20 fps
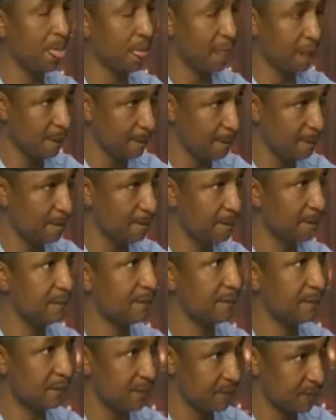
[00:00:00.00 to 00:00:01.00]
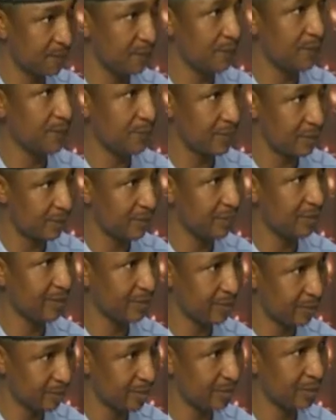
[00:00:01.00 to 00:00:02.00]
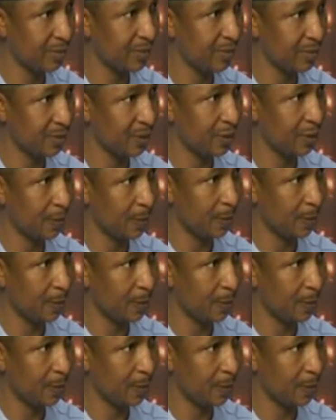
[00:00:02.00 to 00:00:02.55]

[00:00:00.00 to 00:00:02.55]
visibly pregnant women, INXAs, uh,